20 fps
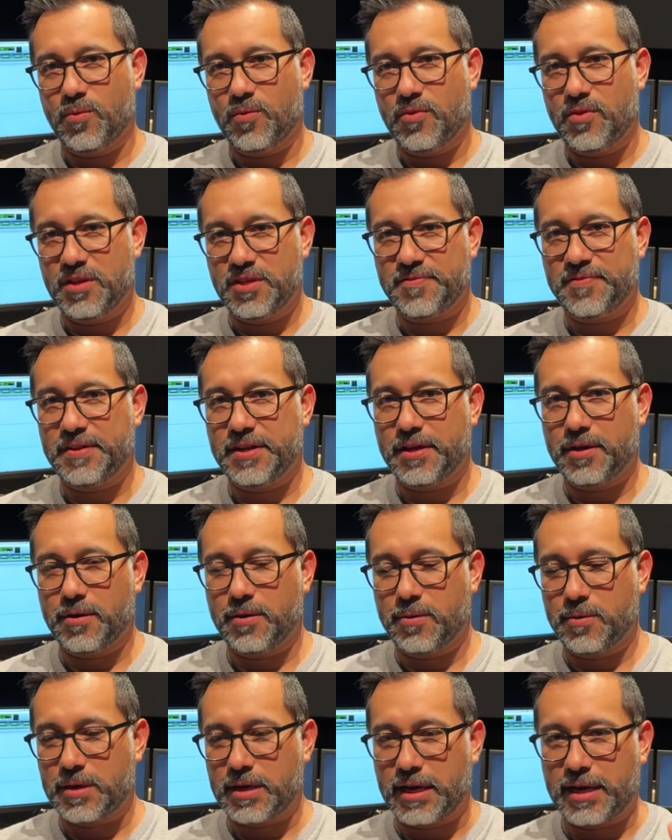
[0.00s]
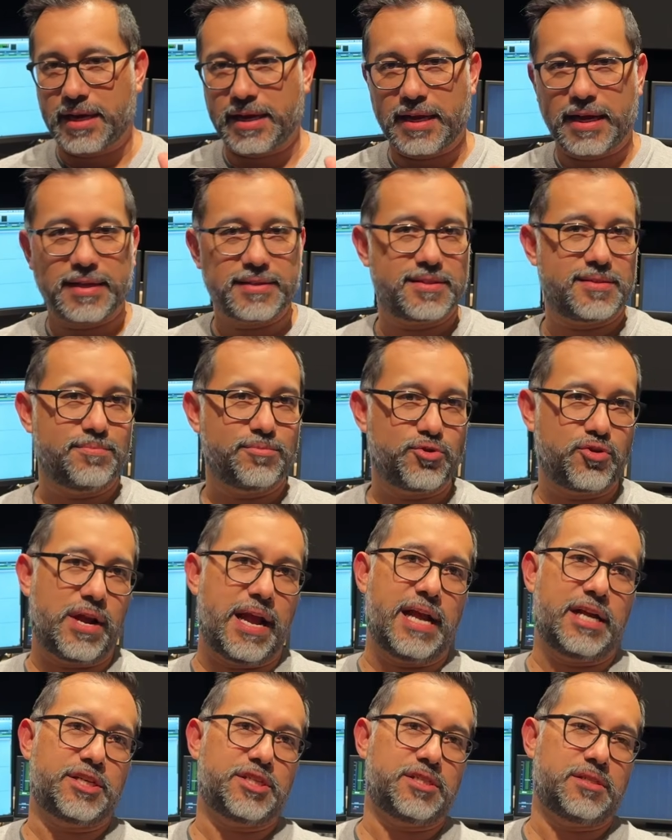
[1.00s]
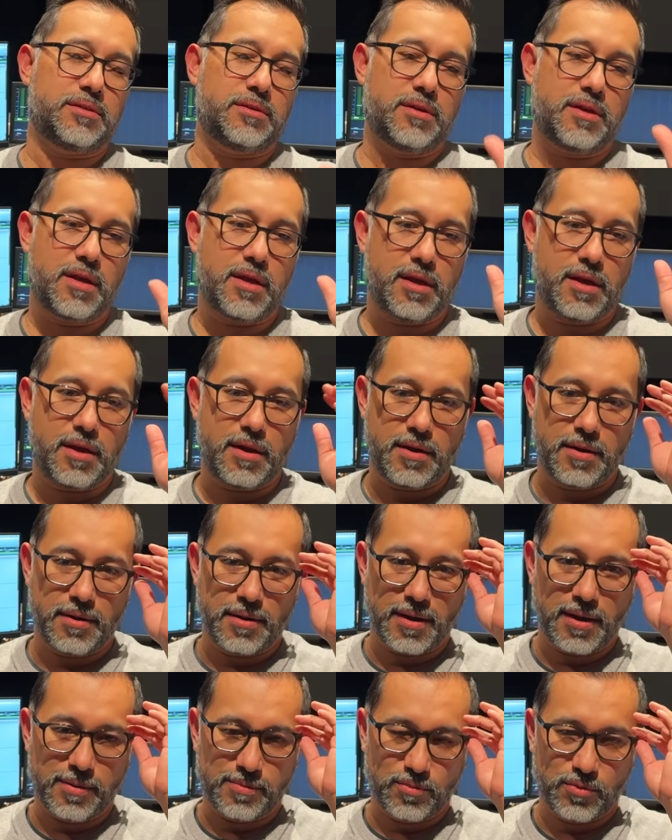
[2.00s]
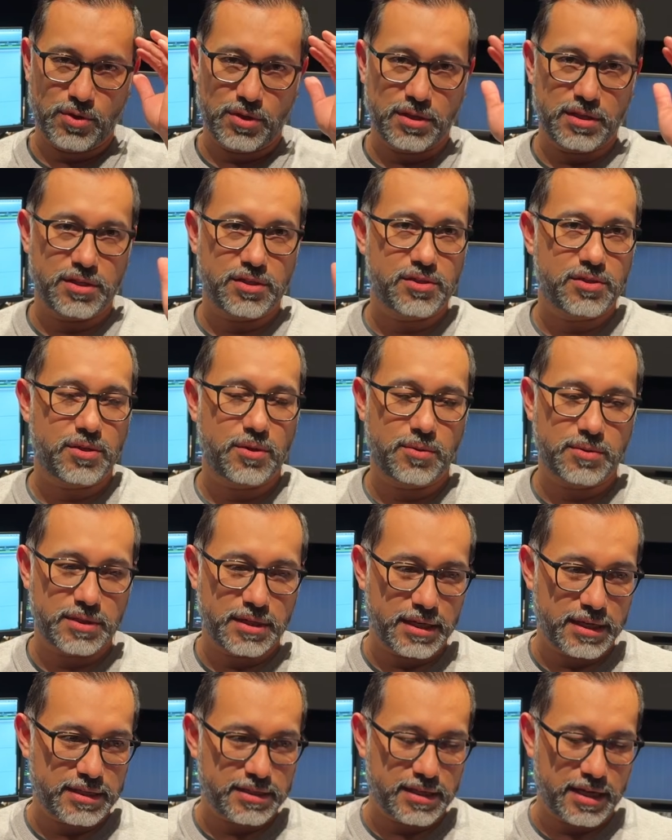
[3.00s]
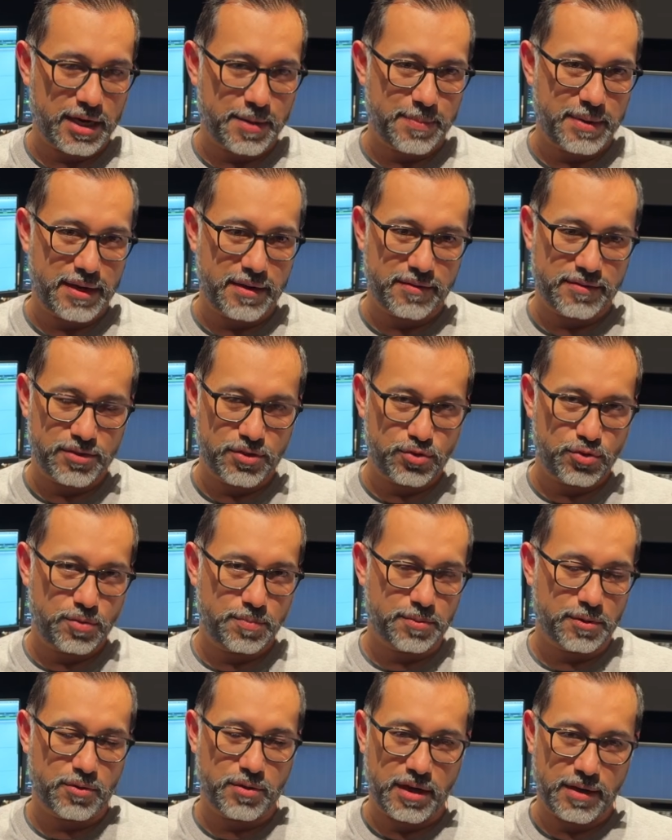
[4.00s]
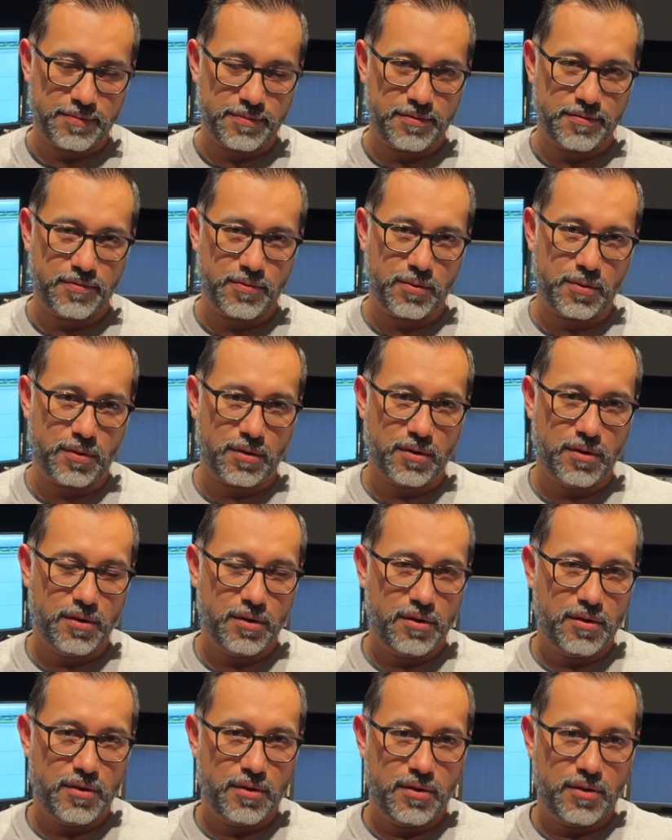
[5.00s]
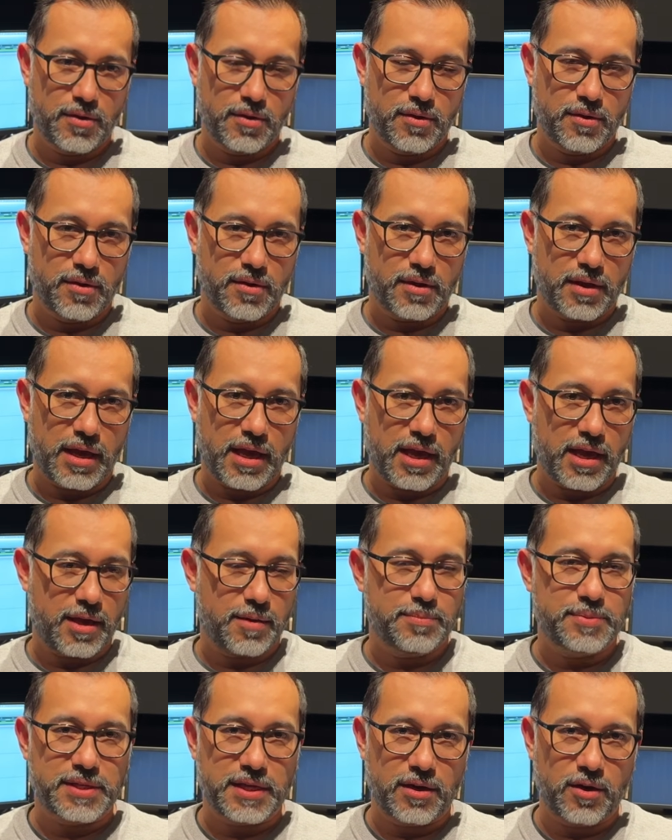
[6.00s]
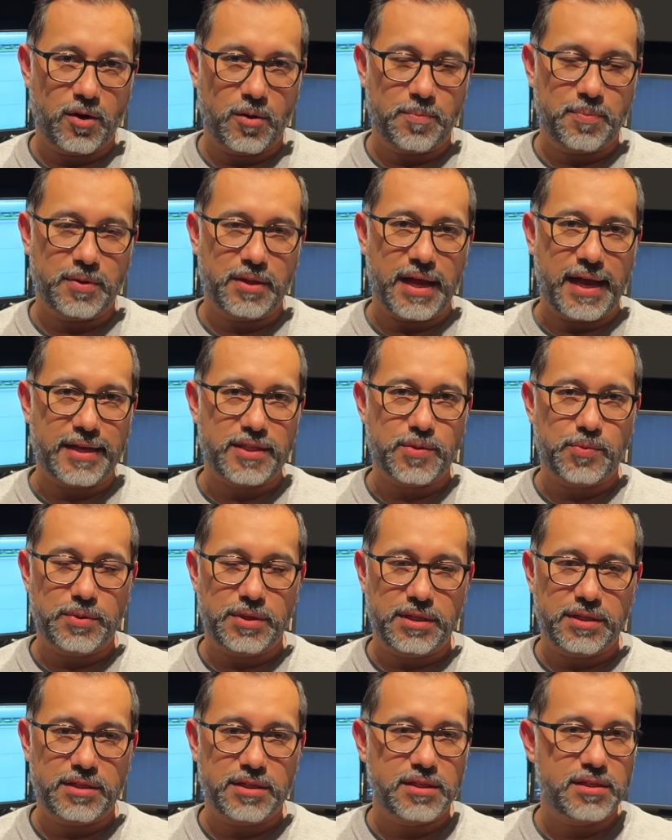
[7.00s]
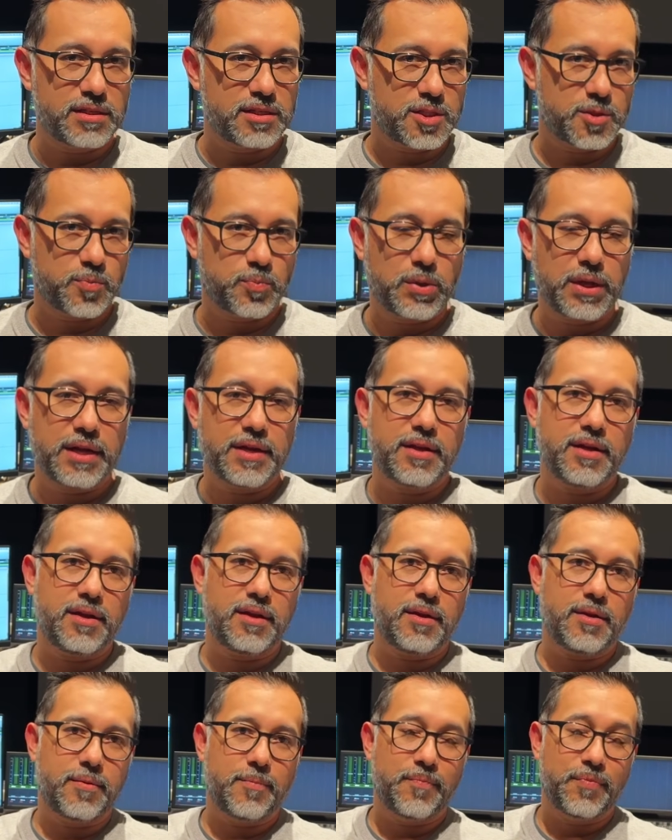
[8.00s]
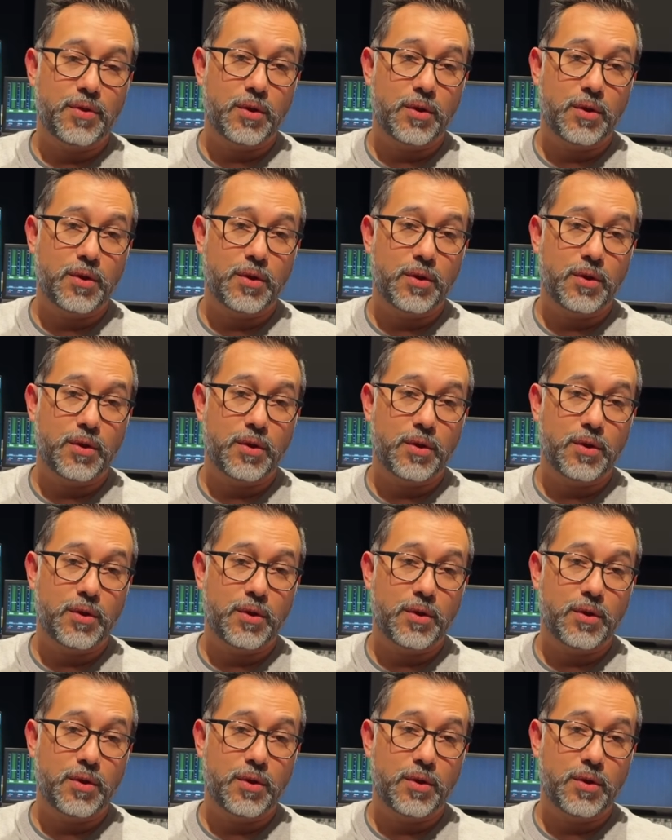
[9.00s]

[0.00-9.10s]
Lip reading: this video kind of got some traction, and I'm really stoked and excited about it. I'm super grateful for Abe's help last week, just explaining